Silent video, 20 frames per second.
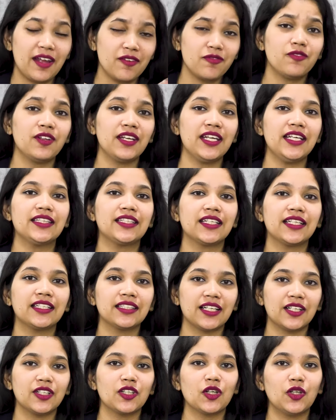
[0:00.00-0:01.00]

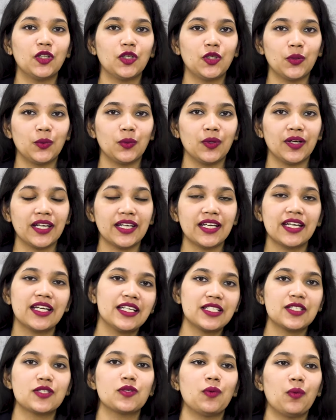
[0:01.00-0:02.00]
everything that you're doing
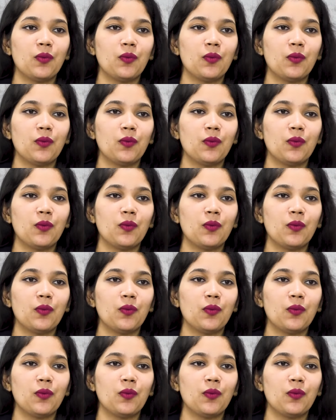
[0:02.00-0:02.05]
is